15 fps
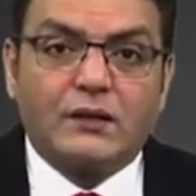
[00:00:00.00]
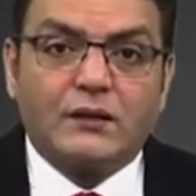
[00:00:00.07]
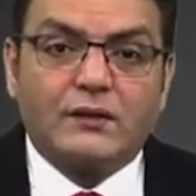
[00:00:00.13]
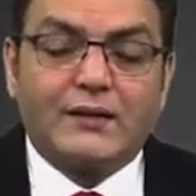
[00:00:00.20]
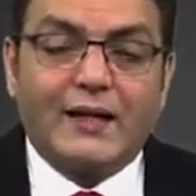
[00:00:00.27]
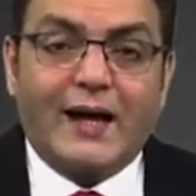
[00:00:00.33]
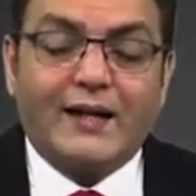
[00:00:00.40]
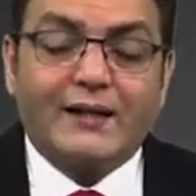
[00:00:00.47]

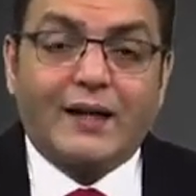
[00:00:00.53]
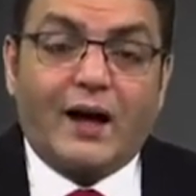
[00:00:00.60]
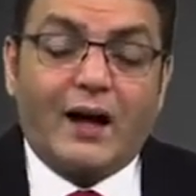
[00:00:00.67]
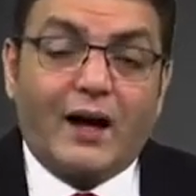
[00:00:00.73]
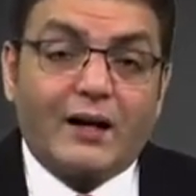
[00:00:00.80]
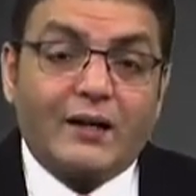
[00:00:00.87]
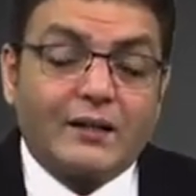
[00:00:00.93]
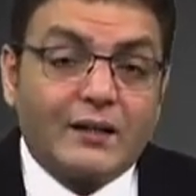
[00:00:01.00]
that
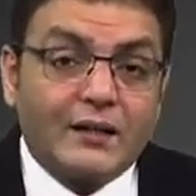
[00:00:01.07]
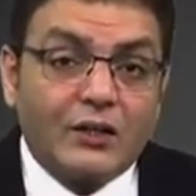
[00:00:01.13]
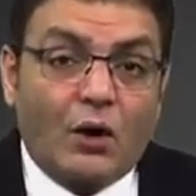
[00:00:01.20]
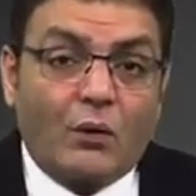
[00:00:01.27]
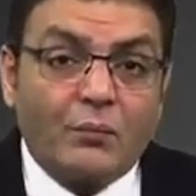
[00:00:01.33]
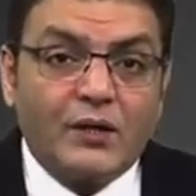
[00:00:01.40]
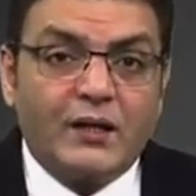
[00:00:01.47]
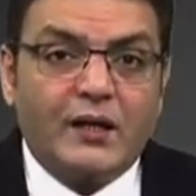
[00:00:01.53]
are
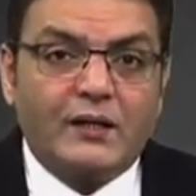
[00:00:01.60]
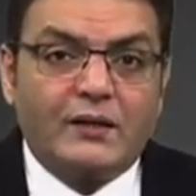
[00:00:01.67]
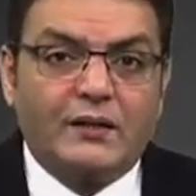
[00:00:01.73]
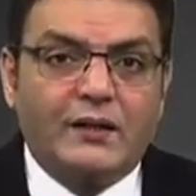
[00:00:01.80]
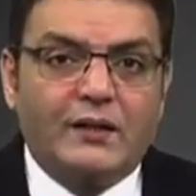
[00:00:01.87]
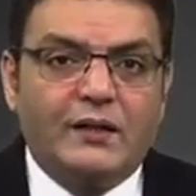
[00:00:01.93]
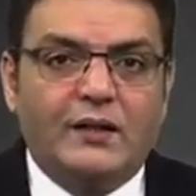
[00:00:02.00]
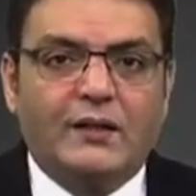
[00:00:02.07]

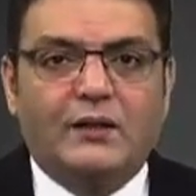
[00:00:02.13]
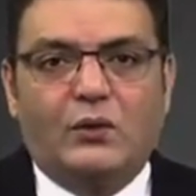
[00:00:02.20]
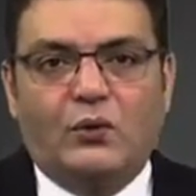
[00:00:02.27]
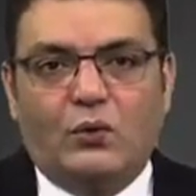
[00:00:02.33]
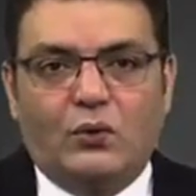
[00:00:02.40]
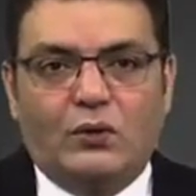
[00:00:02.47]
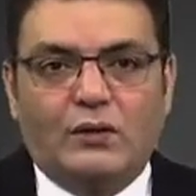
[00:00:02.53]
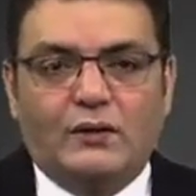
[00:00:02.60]
denominated in
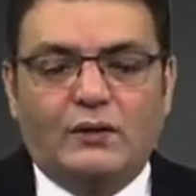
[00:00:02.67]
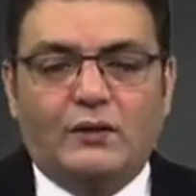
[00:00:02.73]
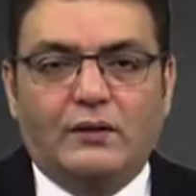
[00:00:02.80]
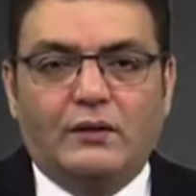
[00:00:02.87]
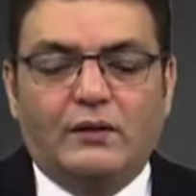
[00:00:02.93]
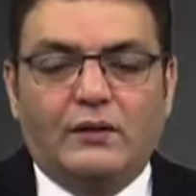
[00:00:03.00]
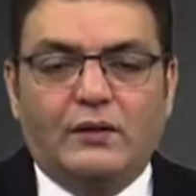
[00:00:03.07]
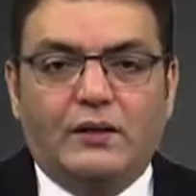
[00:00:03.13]
gold.
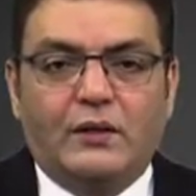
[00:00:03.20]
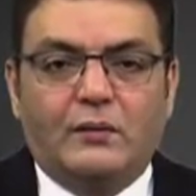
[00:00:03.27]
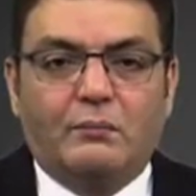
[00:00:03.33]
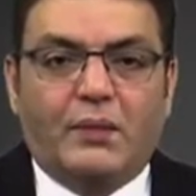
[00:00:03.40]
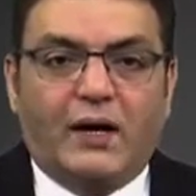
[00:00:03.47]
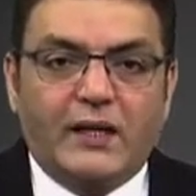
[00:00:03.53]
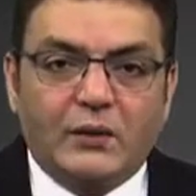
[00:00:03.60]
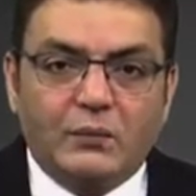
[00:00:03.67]

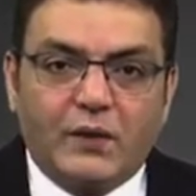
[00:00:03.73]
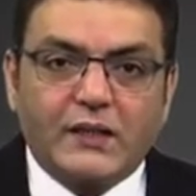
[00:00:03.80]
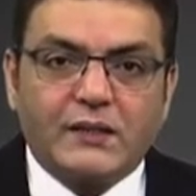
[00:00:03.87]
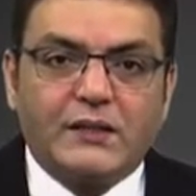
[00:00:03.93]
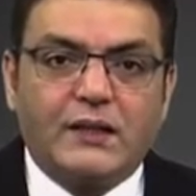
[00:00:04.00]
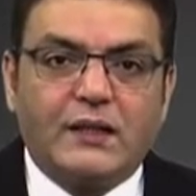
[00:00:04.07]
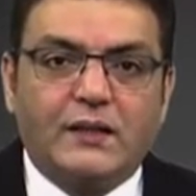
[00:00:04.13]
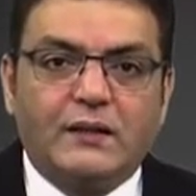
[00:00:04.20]
By
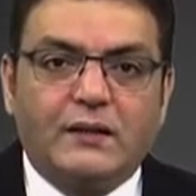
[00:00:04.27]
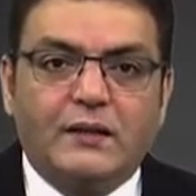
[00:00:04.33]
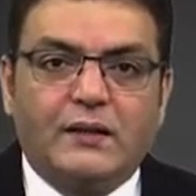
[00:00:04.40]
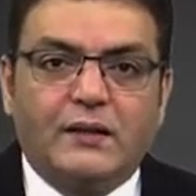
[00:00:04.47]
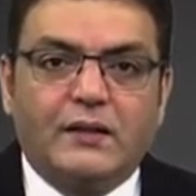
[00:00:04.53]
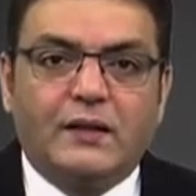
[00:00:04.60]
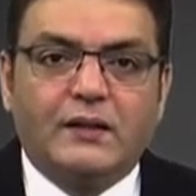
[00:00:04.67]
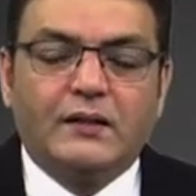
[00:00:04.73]
investing
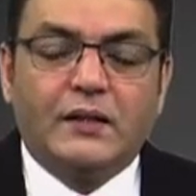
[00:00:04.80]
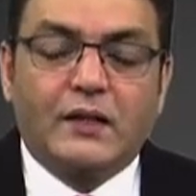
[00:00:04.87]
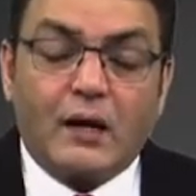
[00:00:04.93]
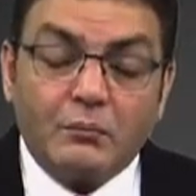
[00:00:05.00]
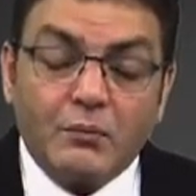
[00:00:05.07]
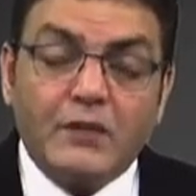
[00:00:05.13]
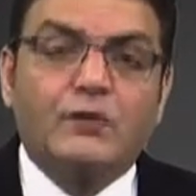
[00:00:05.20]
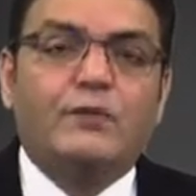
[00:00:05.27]
in the
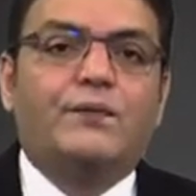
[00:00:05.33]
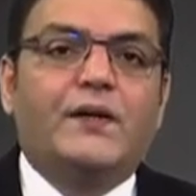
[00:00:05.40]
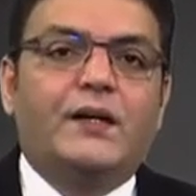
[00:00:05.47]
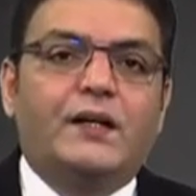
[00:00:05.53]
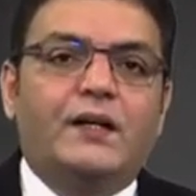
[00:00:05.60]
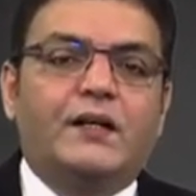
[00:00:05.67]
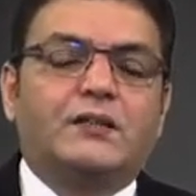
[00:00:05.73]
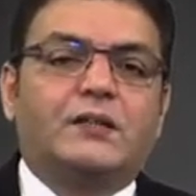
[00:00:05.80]
Government of
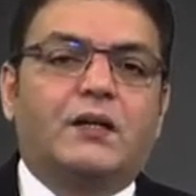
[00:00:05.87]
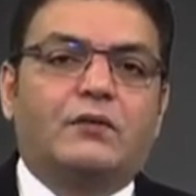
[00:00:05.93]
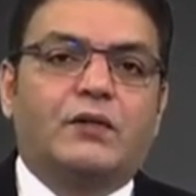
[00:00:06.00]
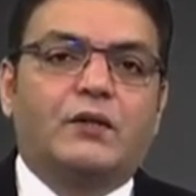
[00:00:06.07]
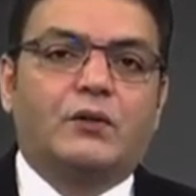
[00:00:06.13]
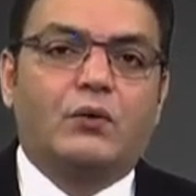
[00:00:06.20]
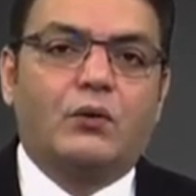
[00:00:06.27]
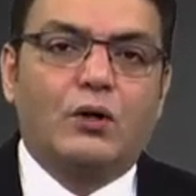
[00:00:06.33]
India's
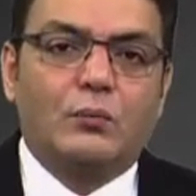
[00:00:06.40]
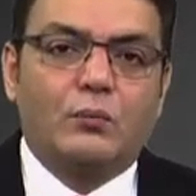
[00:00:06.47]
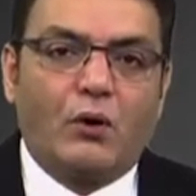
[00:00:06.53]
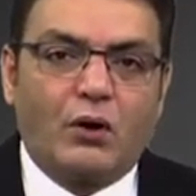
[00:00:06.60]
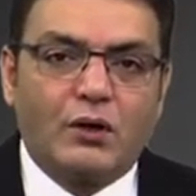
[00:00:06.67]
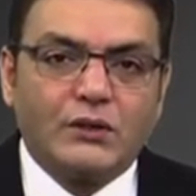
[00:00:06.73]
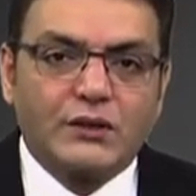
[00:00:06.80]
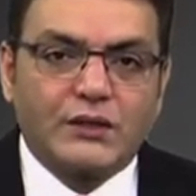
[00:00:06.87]
sovereign gold
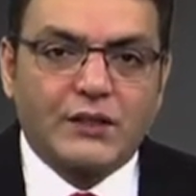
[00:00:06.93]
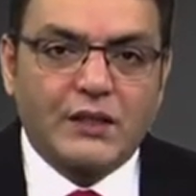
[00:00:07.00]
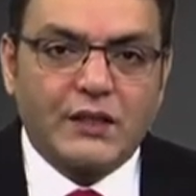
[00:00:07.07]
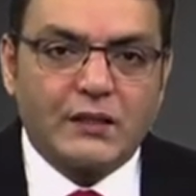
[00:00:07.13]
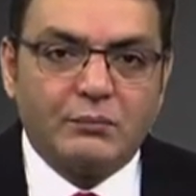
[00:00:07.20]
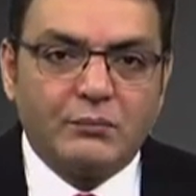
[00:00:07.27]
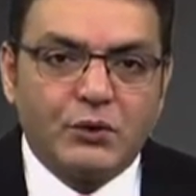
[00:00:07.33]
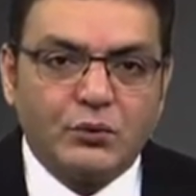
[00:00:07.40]
bond
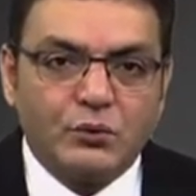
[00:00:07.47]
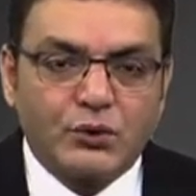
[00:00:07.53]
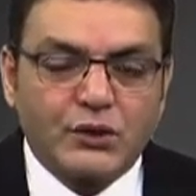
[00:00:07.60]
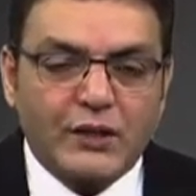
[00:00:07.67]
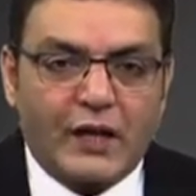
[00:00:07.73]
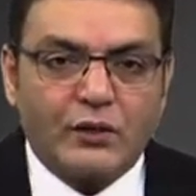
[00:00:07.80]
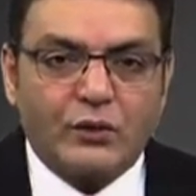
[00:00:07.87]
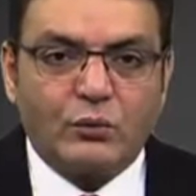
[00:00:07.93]
scheme, you
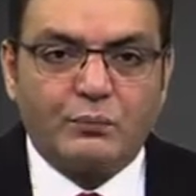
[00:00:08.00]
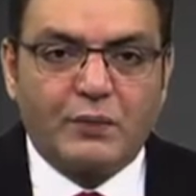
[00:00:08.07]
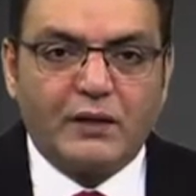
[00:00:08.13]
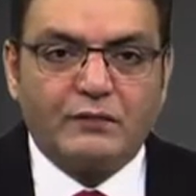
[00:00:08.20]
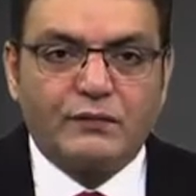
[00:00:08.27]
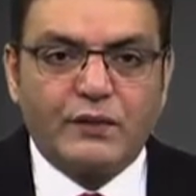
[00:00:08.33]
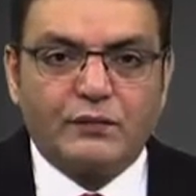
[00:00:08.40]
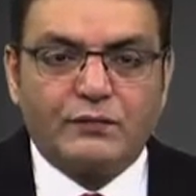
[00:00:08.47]
stand to benefit